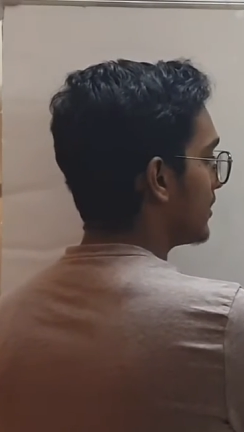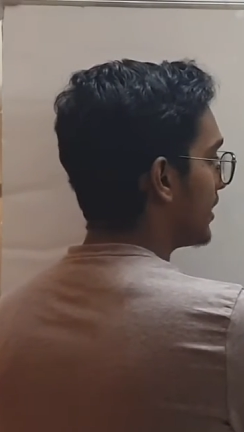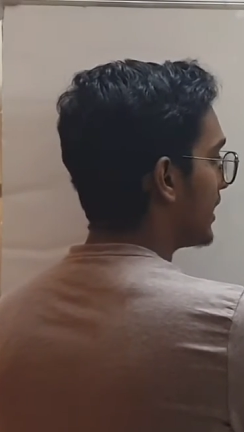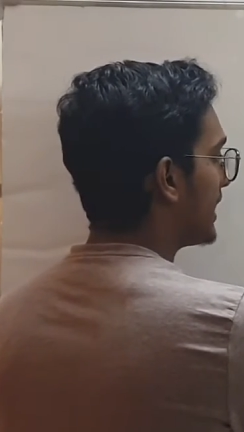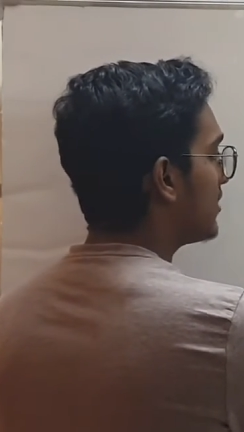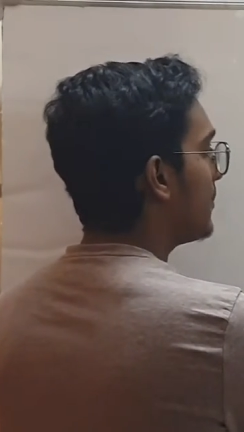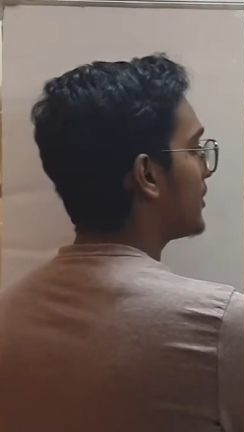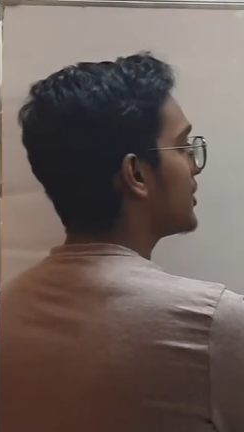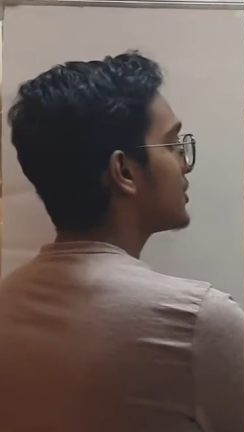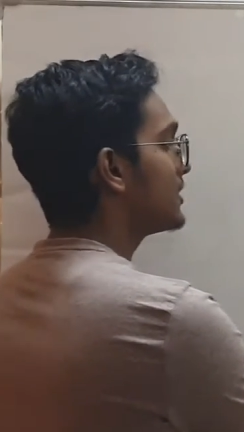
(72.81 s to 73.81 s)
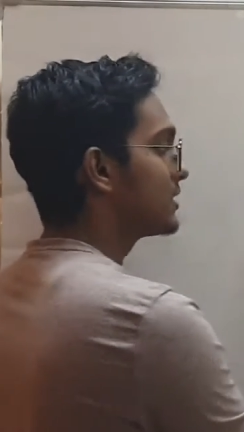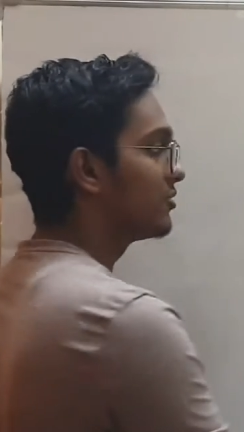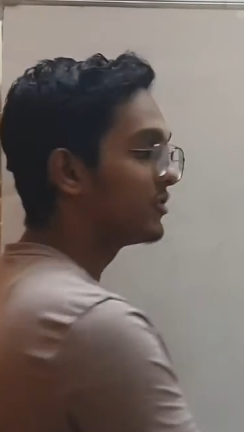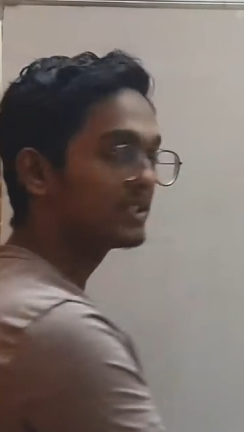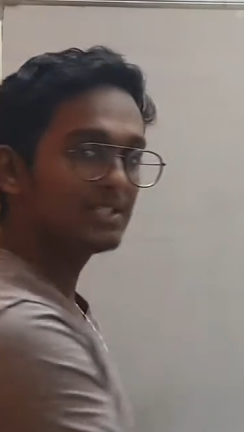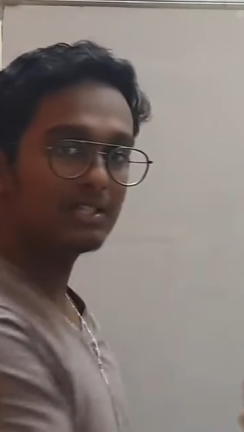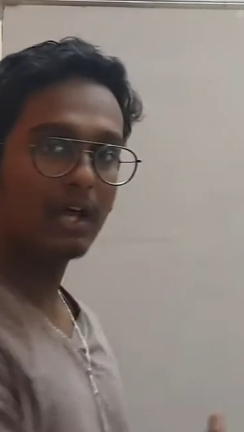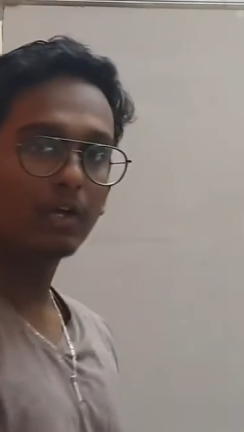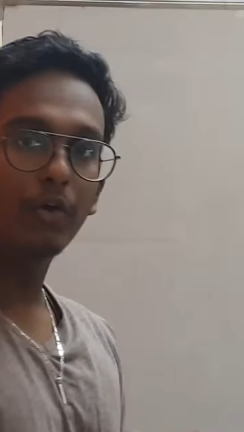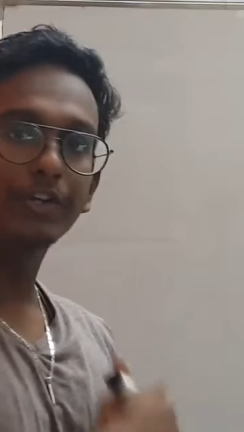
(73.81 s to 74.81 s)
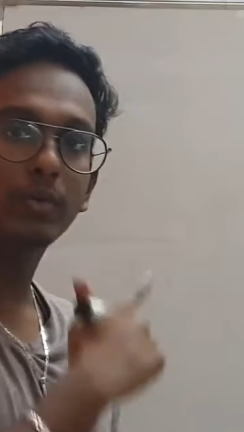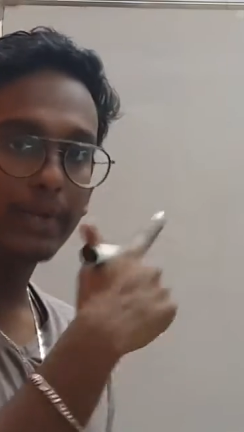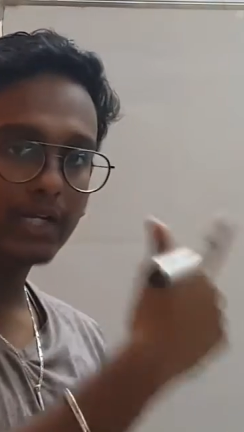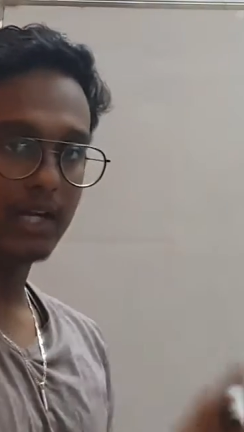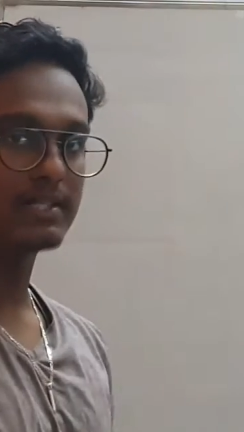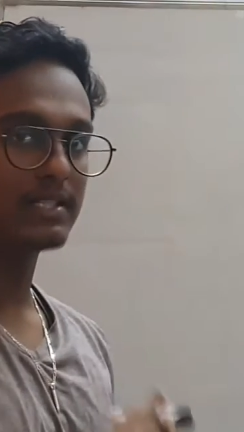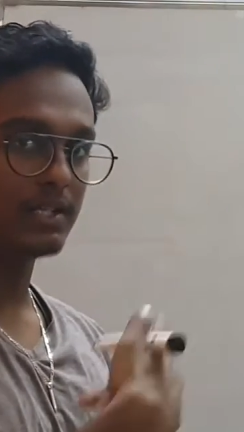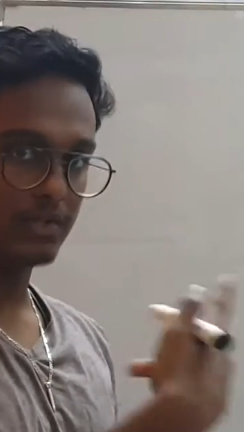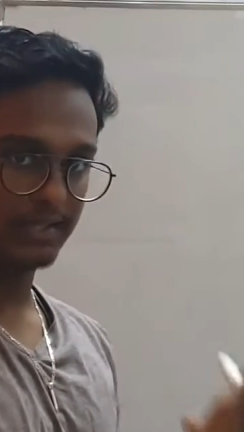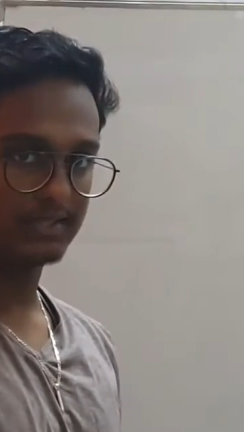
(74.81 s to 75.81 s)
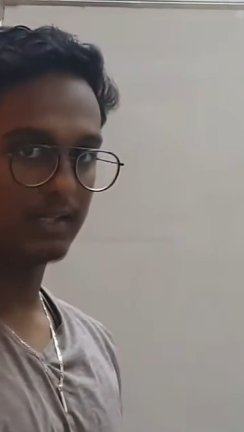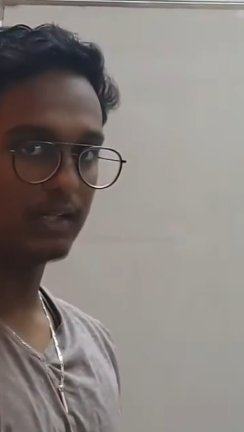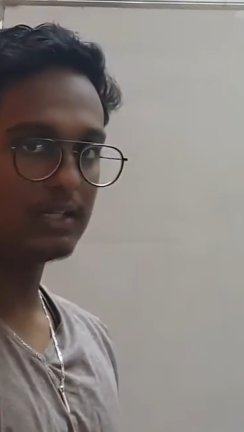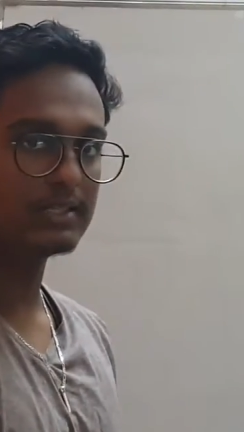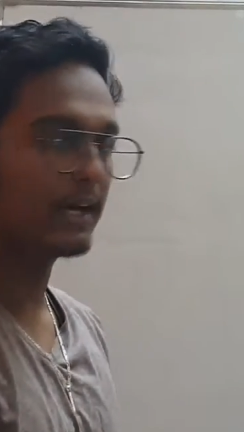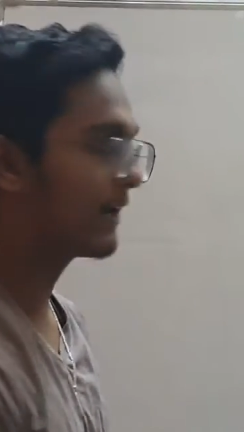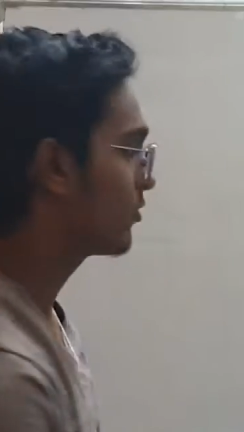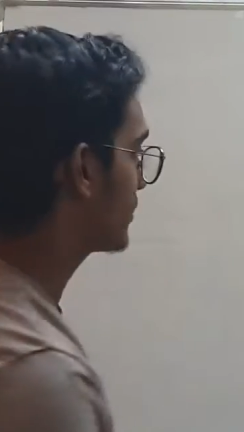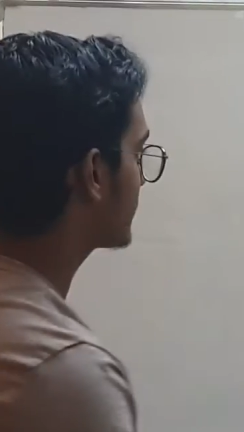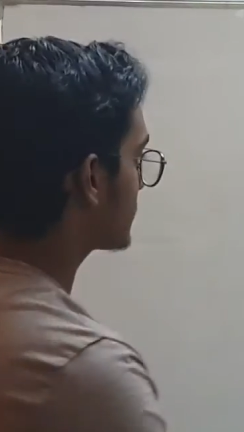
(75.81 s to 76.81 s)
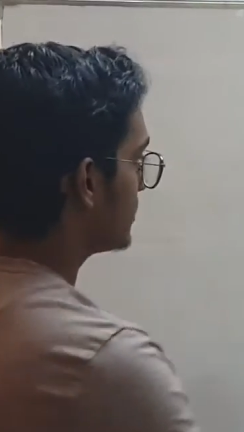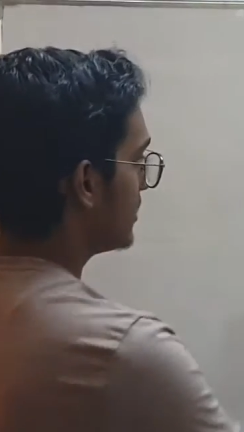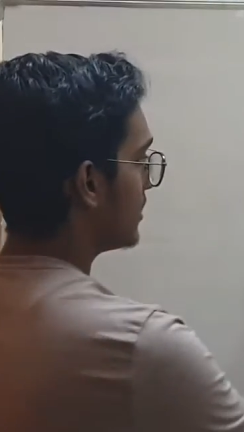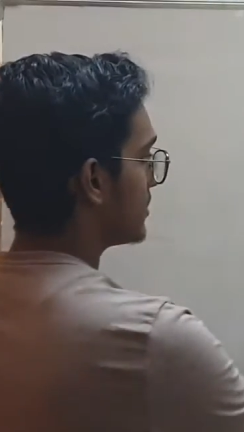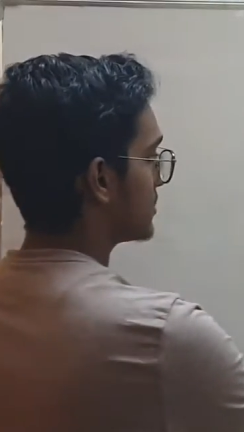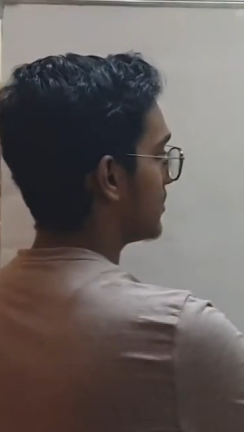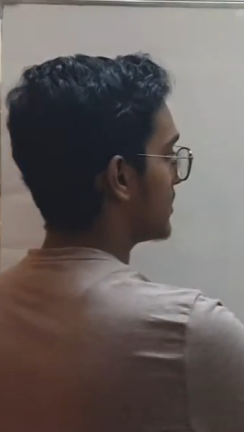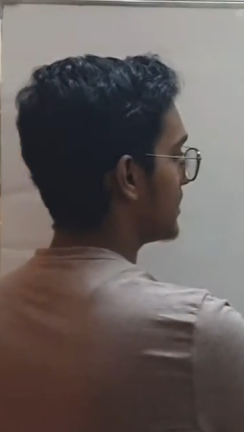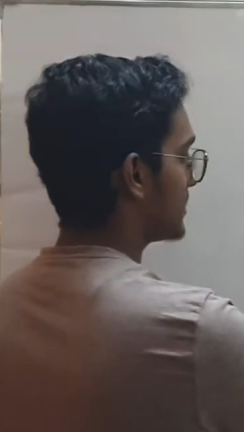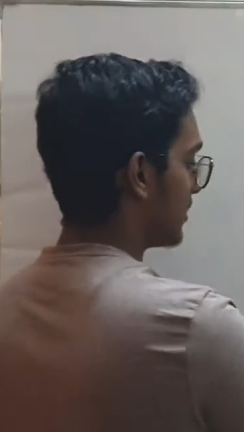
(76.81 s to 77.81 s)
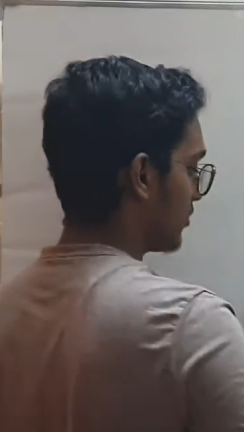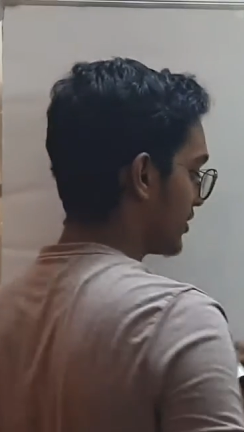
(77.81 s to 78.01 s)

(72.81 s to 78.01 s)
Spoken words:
the equipotential surfaces are going to be concentric circles around it. So these are